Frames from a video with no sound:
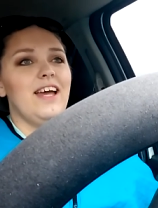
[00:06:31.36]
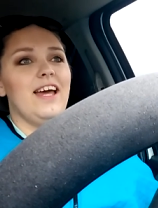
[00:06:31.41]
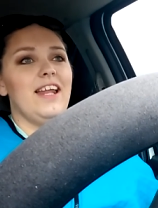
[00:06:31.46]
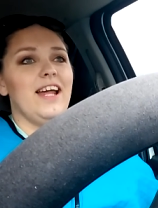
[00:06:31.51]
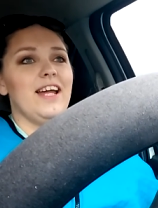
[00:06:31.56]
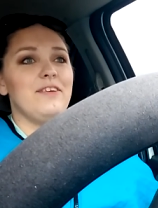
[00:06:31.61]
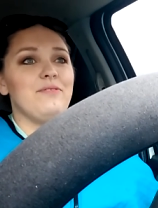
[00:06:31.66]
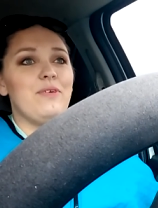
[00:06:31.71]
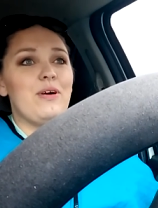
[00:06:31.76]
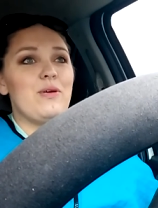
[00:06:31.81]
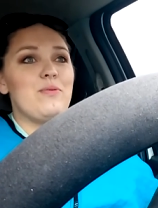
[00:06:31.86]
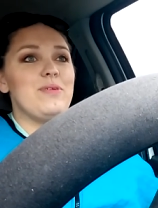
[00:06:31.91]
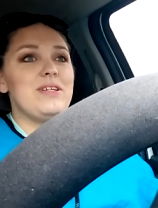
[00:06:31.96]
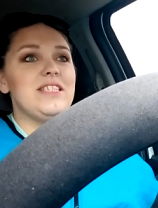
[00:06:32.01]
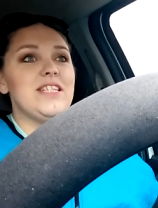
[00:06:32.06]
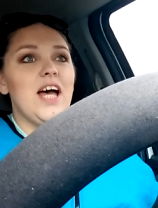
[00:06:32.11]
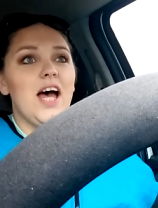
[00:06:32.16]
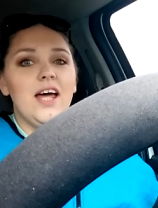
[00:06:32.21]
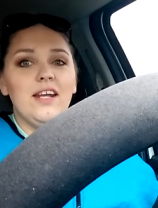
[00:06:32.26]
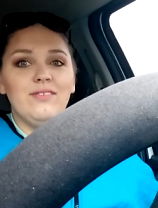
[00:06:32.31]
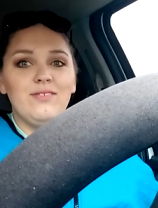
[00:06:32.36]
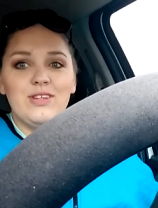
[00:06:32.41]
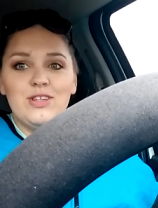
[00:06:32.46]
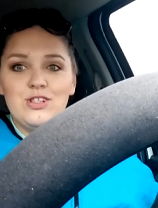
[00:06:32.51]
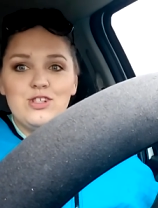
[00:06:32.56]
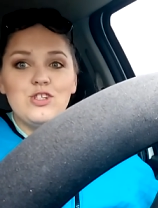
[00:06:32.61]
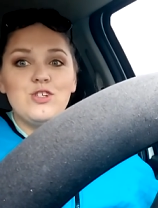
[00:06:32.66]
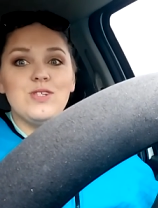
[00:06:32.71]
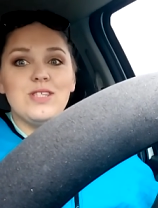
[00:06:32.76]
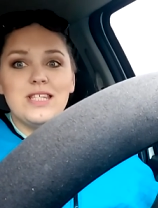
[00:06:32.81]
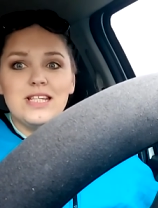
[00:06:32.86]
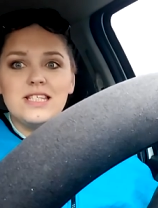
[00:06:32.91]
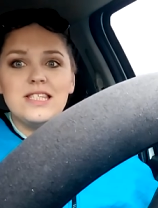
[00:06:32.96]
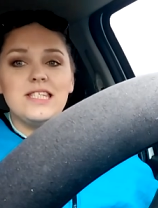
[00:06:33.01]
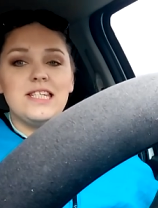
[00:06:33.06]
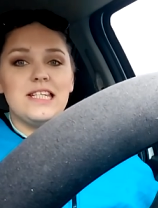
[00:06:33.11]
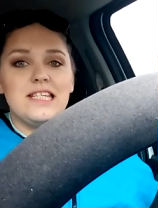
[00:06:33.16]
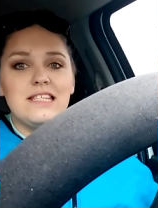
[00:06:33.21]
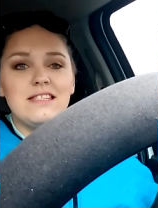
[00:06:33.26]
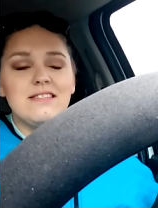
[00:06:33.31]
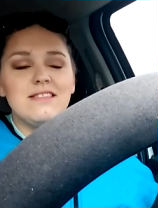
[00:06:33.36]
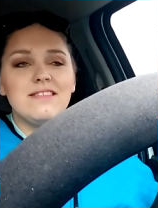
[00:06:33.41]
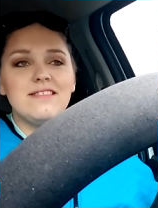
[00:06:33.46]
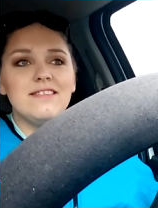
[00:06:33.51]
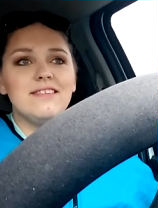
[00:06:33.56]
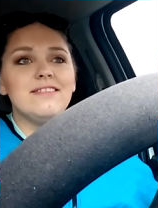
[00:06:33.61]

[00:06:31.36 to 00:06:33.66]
and I want to be done with the 260s.